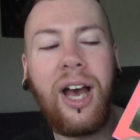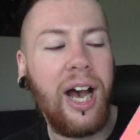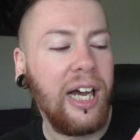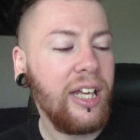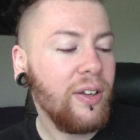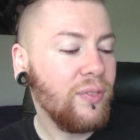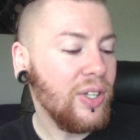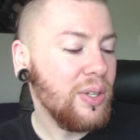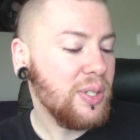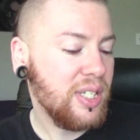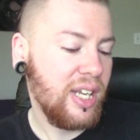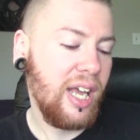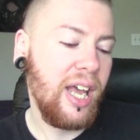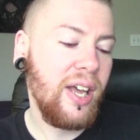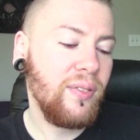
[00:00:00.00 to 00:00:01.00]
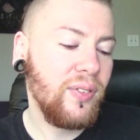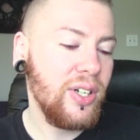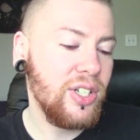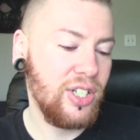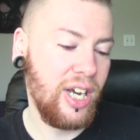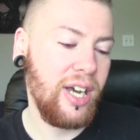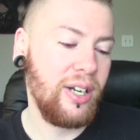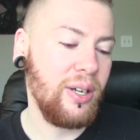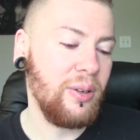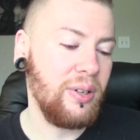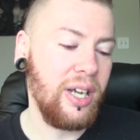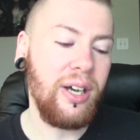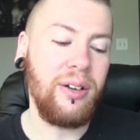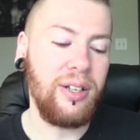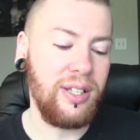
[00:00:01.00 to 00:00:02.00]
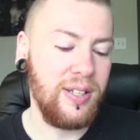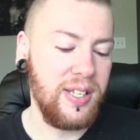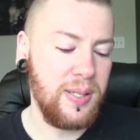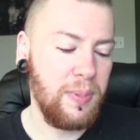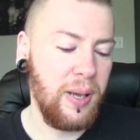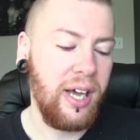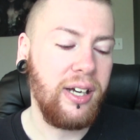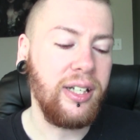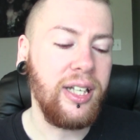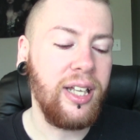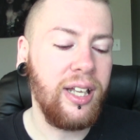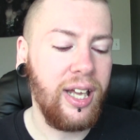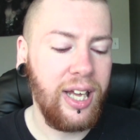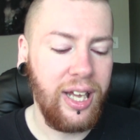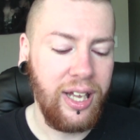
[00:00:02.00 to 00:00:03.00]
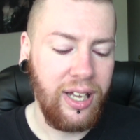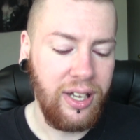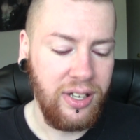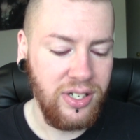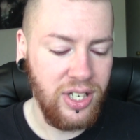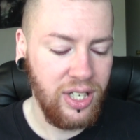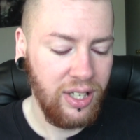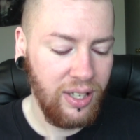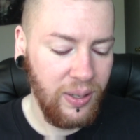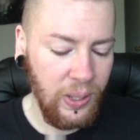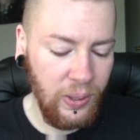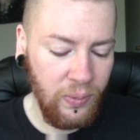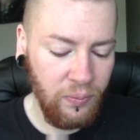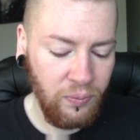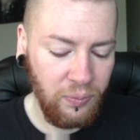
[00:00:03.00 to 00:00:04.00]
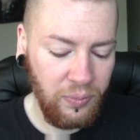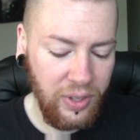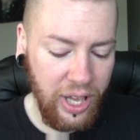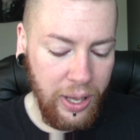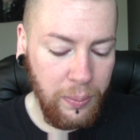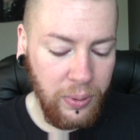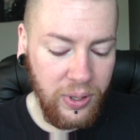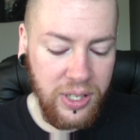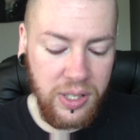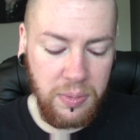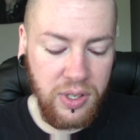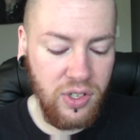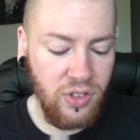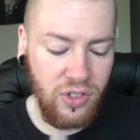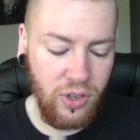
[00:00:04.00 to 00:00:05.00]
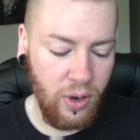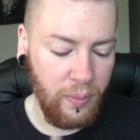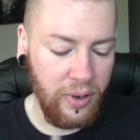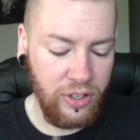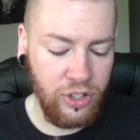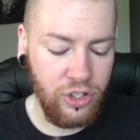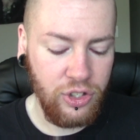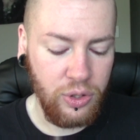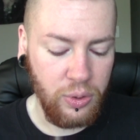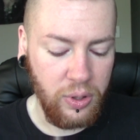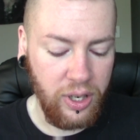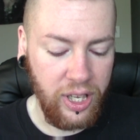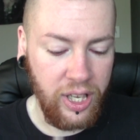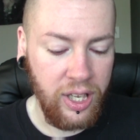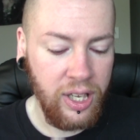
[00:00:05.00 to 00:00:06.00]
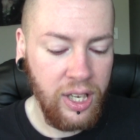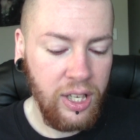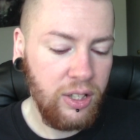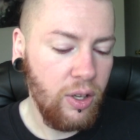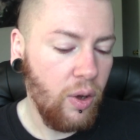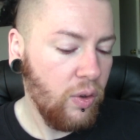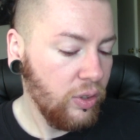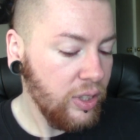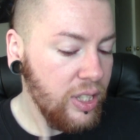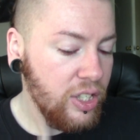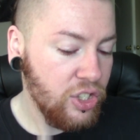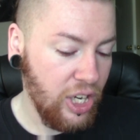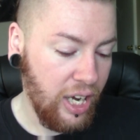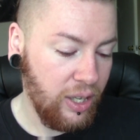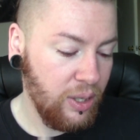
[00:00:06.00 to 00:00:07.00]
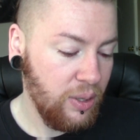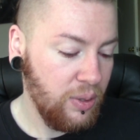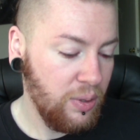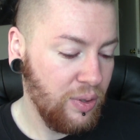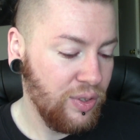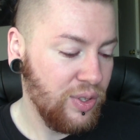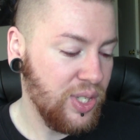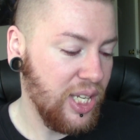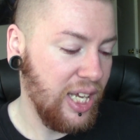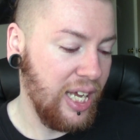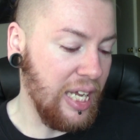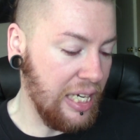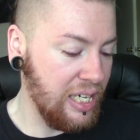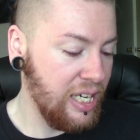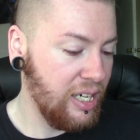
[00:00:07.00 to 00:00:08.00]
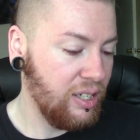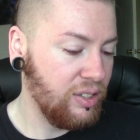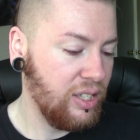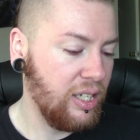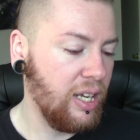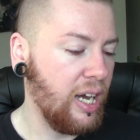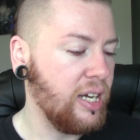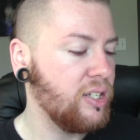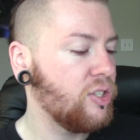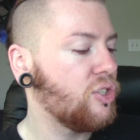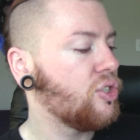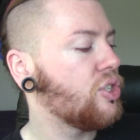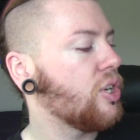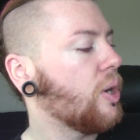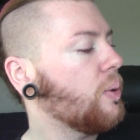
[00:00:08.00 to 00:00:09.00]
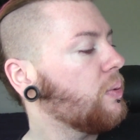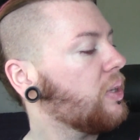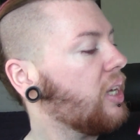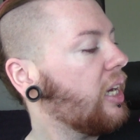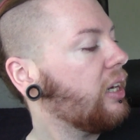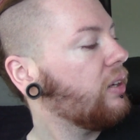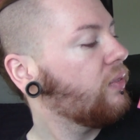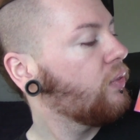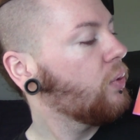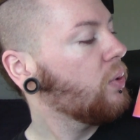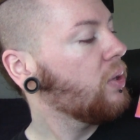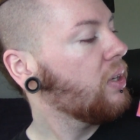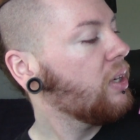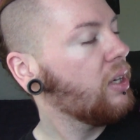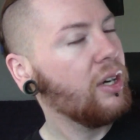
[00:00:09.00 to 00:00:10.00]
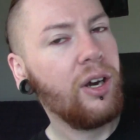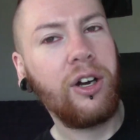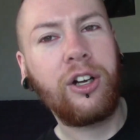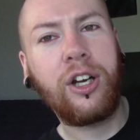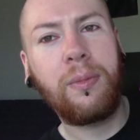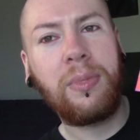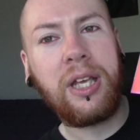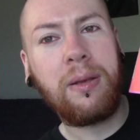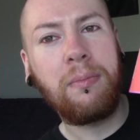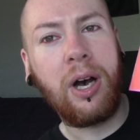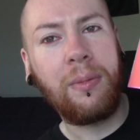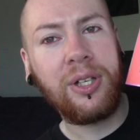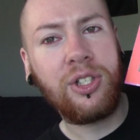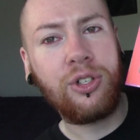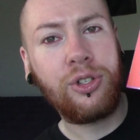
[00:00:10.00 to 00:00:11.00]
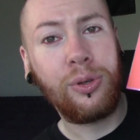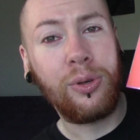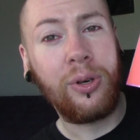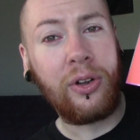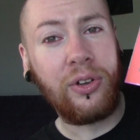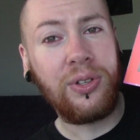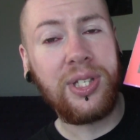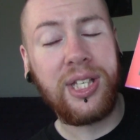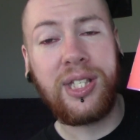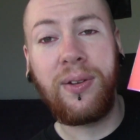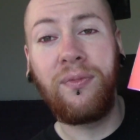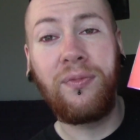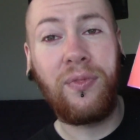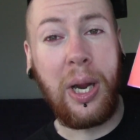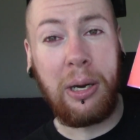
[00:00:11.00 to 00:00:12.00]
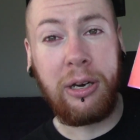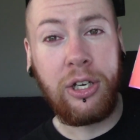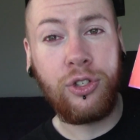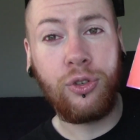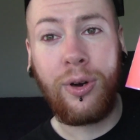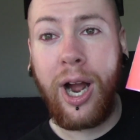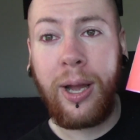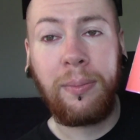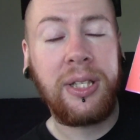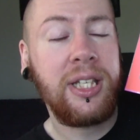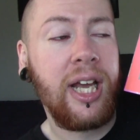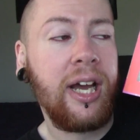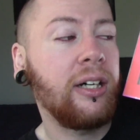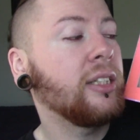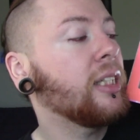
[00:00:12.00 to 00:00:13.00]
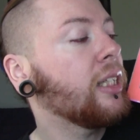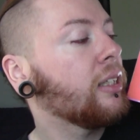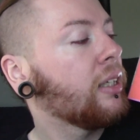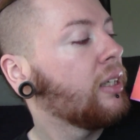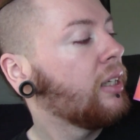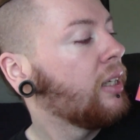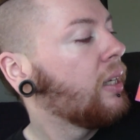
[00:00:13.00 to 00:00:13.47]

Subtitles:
I have used every shadow now in this palette and it brings me so much joy. The only shadows in here that I don't care for are going to be Mama Tutorials. It's a very dry metallic.